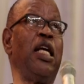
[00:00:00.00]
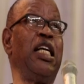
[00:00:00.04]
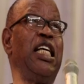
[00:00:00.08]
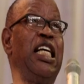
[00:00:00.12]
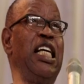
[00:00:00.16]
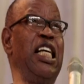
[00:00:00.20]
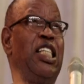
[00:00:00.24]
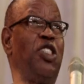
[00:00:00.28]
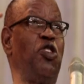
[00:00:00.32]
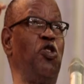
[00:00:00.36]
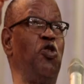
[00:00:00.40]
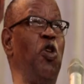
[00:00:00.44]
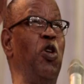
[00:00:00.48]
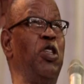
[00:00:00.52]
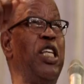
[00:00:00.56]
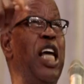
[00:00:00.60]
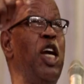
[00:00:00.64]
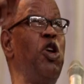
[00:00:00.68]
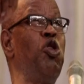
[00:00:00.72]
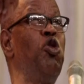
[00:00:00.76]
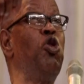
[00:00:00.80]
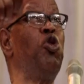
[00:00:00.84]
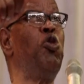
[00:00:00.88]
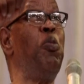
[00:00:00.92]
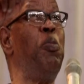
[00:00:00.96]
It's not a
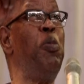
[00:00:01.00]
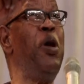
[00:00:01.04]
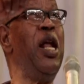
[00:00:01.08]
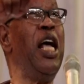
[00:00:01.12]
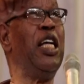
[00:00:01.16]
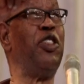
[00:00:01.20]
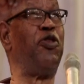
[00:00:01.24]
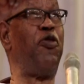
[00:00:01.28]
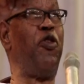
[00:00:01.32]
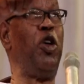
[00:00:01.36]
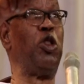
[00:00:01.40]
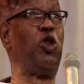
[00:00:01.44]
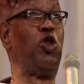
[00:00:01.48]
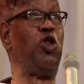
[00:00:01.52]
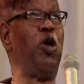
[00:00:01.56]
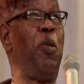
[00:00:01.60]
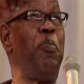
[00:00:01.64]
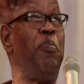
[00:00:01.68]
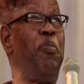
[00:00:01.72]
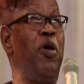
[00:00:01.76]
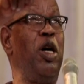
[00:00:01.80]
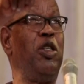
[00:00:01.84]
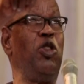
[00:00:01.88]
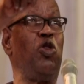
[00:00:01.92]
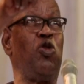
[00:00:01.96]
good place for
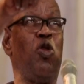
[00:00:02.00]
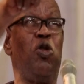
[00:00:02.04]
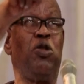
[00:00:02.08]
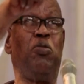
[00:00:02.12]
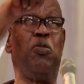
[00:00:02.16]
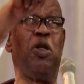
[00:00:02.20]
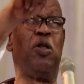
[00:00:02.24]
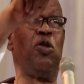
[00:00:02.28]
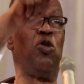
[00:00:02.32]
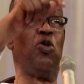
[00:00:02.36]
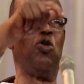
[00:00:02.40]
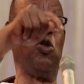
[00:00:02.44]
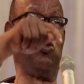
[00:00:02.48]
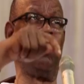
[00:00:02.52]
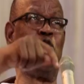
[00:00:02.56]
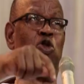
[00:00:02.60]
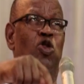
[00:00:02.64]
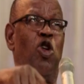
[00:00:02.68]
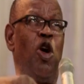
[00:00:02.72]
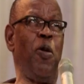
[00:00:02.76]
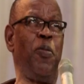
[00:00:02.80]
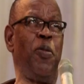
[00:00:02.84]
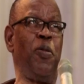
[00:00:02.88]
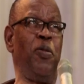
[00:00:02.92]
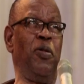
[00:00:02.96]
somebody to, to
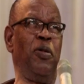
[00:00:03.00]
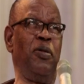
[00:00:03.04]
drop.